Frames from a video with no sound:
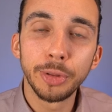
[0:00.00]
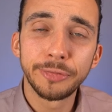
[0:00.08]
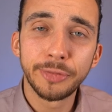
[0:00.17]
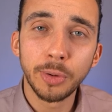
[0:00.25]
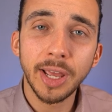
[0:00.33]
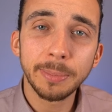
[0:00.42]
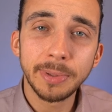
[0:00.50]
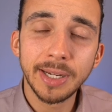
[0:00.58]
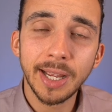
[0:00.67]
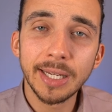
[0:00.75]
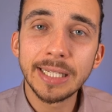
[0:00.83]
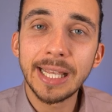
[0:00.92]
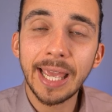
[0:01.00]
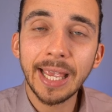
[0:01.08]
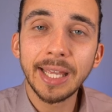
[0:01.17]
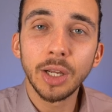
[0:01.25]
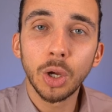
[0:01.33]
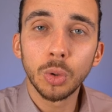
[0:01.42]
Phonak P90
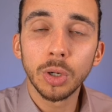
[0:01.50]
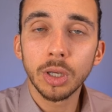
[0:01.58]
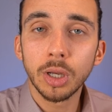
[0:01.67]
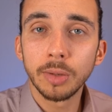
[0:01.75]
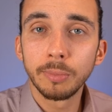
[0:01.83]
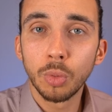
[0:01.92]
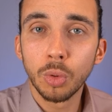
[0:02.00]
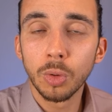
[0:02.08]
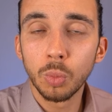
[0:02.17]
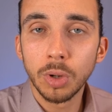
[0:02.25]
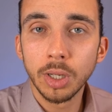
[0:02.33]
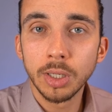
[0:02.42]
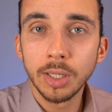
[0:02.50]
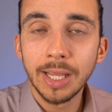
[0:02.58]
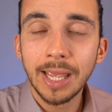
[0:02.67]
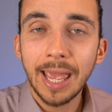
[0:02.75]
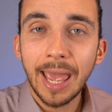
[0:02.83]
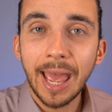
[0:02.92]
and Oticon More 1
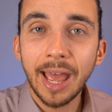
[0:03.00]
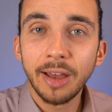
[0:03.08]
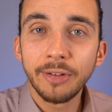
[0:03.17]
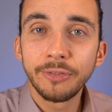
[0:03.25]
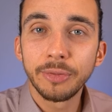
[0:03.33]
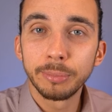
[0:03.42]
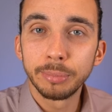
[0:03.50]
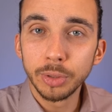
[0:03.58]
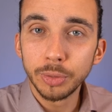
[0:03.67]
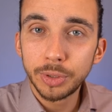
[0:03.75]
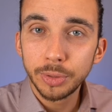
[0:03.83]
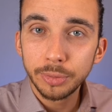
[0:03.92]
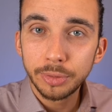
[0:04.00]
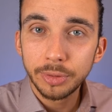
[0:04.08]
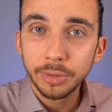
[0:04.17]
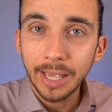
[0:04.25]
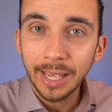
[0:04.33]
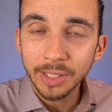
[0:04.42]
have
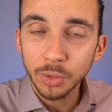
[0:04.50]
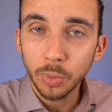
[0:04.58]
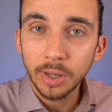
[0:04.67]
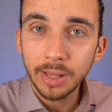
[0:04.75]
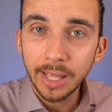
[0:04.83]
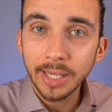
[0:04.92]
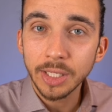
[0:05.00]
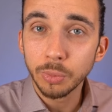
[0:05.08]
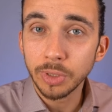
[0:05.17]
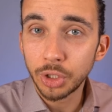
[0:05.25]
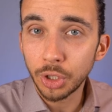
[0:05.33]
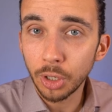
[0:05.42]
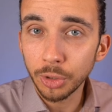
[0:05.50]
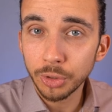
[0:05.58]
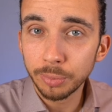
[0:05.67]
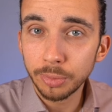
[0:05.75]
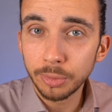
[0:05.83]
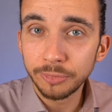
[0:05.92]
Bluetooth as well as
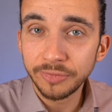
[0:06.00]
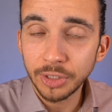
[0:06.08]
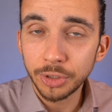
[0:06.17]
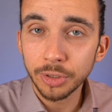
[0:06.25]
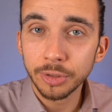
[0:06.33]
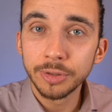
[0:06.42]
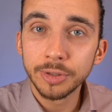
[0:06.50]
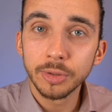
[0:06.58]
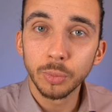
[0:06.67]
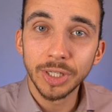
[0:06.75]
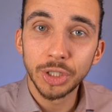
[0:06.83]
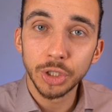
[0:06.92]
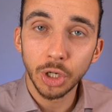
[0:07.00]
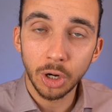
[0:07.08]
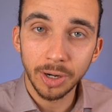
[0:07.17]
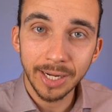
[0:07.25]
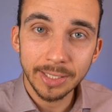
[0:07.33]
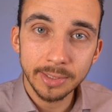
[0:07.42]
rechargeable features, which
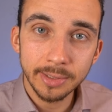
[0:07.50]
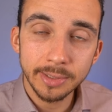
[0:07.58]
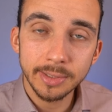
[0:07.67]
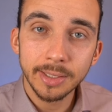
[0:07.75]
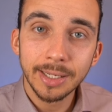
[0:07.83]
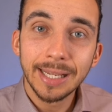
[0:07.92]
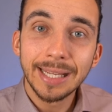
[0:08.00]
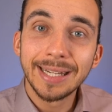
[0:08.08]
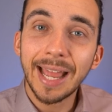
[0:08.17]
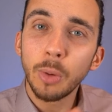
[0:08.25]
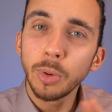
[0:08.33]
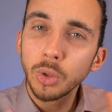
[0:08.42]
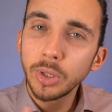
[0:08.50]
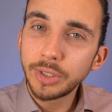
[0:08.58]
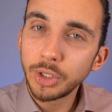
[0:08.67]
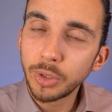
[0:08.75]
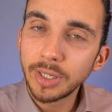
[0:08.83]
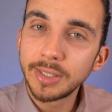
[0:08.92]
are excellent. Now we're going
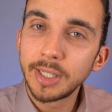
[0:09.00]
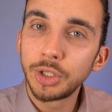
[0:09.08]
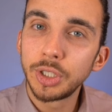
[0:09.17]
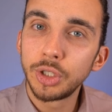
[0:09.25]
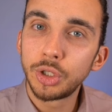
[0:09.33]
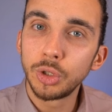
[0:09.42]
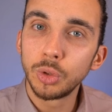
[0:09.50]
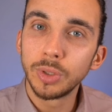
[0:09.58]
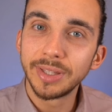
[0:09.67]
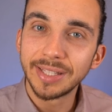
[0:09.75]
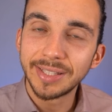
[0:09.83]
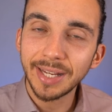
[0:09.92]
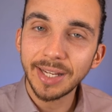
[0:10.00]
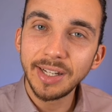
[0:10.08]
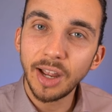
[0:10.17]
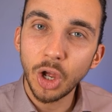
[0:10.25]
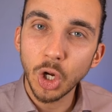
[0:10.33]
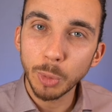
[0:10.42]
to transition to the
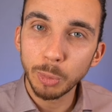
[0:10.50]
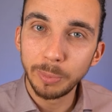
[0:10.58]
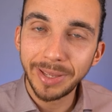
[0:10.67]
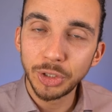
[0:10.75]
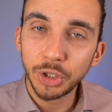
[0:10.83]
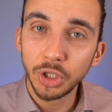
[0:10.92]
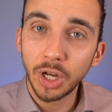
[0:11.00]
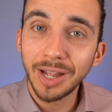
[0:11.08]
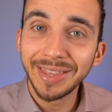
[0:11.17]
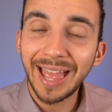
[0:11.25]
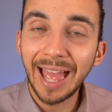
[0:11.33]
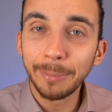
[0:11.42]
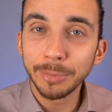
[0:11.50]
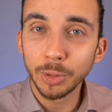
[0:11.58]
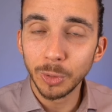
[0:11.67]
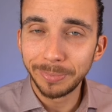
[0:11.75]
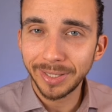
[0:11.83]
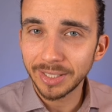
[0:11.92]
second honorable mention on the
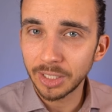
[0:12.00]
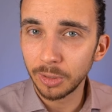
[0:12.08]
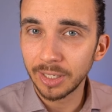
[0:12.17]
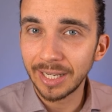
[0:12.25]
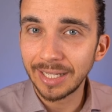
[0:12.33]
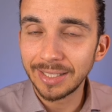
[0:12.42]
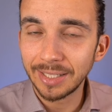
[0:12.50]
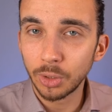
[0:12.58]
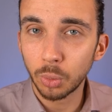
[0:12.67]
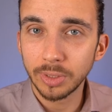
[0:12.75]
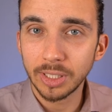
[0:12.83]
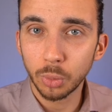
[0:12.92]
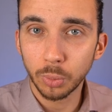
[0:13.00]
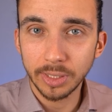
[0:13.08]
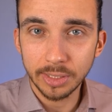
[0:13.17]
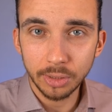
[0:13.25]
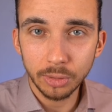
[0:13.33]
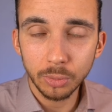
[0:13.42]
absolute best hearing aids in
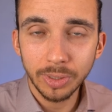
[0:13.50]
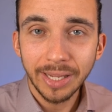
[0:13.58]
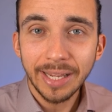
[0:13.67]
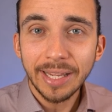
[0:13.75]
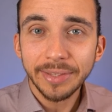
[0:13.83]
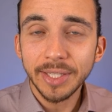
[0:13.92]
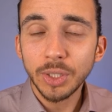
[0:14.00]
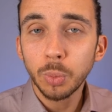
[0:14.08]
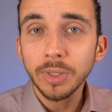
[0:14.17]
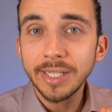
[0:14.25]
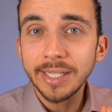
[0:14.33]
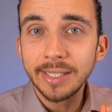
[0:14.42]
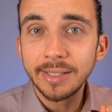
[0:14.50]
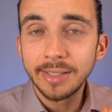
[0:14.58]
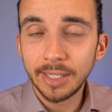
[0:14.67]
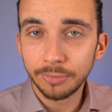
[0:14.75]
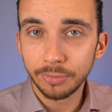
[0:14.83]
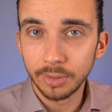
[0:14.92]
2022. This one is
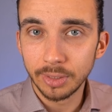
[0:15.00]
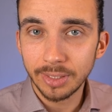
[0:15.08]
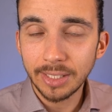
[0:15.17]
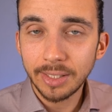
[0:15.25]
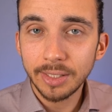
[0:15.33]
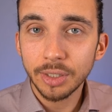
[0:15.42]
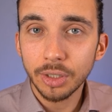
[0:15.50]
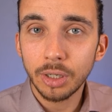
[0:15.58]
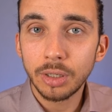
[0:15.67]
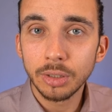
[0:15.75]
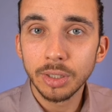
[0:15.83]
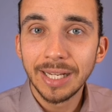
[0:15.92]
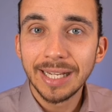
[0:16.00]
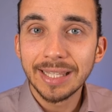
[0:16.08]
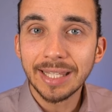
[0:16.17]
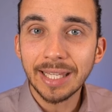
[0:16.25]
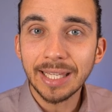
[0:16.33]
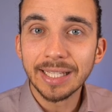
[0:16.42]
different. This is called
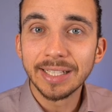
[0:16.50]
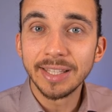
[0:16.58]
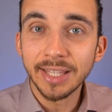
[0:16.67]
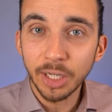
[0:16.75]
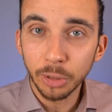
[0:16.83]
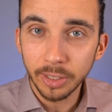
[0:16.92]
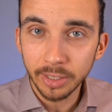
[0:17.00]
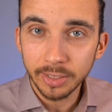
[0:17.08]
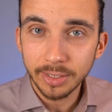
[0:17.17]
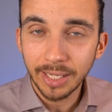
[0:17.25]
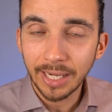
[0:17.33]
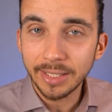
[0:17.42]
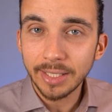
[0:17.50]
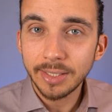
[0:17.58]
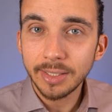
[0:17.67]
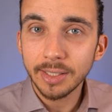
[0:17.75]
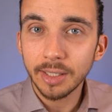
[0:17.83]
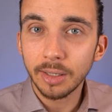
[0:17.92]
the Lyric, and this
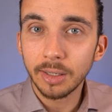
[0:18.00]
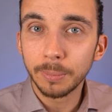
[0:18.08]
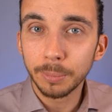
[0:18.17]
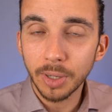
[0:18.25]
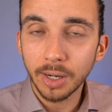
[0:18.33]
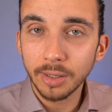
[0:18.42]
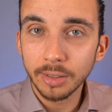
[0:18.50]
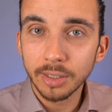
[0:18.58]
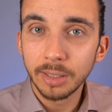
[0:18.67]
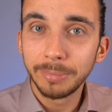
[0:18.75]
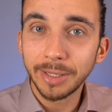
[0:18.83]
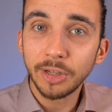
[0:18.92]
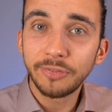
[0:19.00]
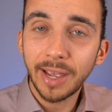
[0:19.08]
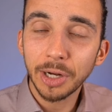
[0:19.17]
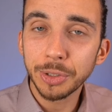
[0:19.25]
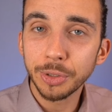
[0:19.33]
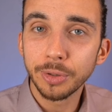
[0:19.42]
is a product
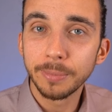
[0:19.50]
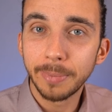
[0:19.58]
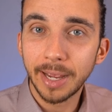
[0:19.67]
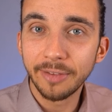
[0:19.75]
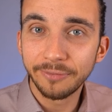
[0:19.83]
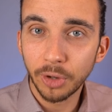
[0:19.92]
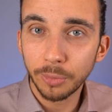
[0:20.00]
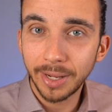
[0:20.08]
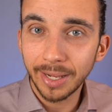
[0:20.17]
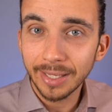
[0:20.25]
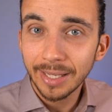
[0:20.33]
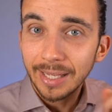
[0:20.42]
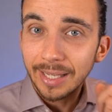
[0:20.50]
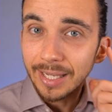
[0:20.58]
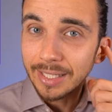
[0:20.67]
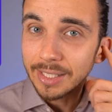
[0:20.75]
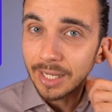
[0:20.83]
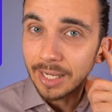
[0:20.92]
manufactured by Phonak.
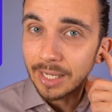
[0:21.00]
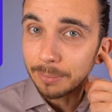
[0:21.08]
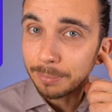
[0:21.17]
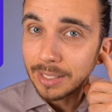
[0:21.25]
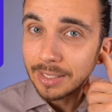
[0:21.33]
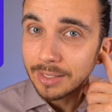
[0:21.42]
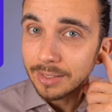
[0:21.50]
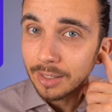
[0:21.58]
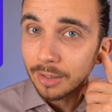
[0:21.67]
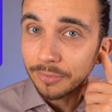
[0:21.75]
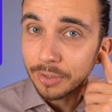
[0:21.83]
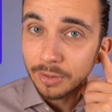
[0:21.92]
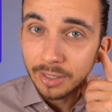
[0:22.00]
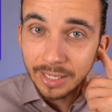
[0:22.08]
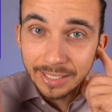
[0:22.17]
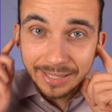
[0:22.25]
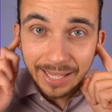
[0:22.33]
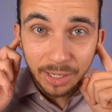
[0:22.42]
It's a piece of hearing
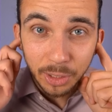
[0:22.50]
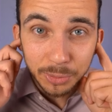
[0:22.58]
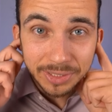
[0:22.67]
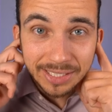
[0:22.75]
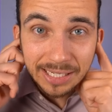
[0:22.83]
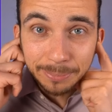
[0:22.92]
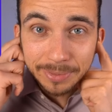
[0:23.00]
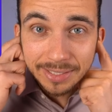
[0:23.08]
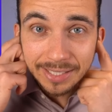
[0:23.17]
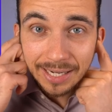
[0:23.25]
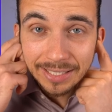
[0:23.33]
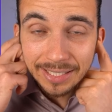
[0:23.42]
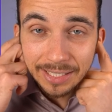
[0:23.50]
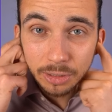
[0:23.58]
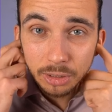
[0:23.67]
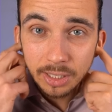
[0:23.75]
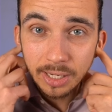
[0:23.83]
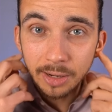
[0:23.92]
aid that goes deep inside the
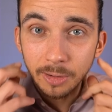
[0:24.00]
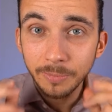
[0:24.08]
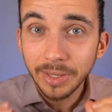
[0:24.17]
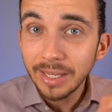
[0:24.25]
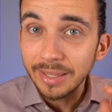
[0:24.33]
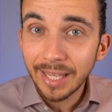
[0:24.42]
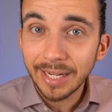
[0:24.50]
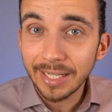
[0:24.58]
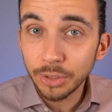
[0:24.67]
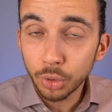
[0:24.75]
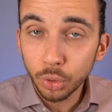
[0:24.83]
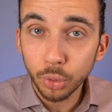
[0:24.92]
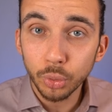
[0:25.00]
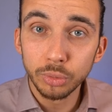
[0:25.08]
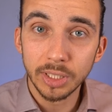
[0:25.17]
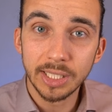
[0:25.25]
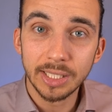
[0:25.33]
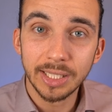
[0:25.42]
ear canal that is truly